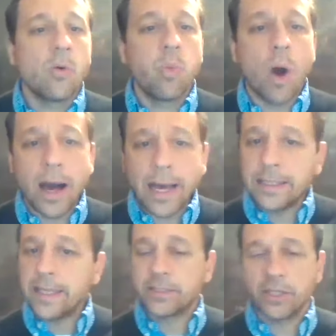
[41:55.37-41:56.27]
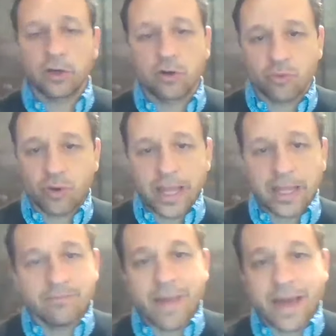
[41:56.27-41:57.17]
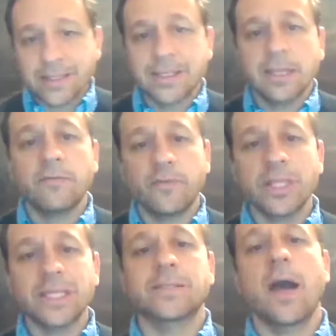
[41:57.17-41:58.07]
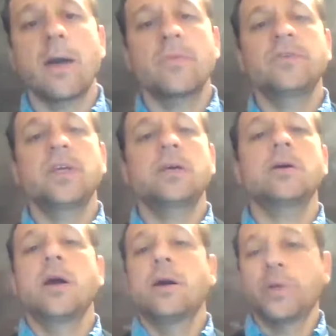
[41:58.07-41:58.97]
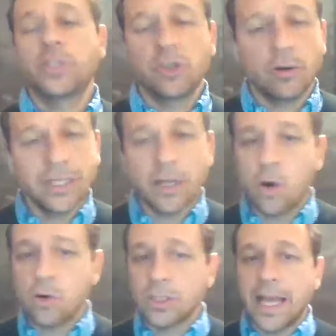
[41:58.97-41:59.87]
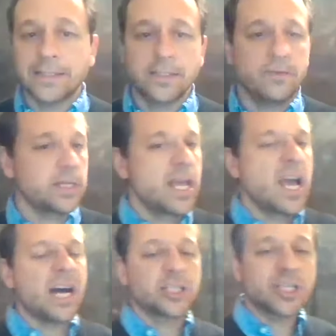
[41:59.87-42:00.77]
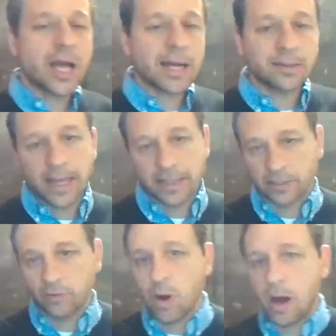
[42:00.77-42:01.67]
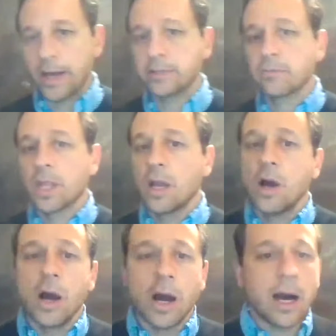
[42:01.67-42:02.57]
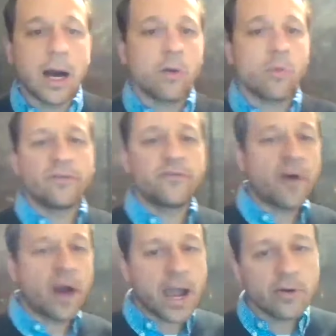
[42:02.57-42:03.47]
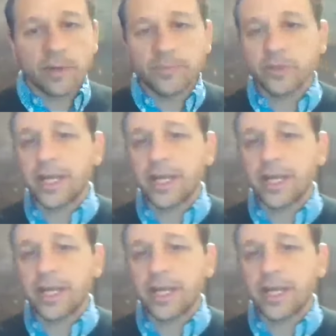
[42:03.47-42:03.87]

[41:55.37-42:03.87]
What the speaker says: Wine is a great medicine for this time of year, but you don't need a whole glass of it. A shot glass of wine will fire up your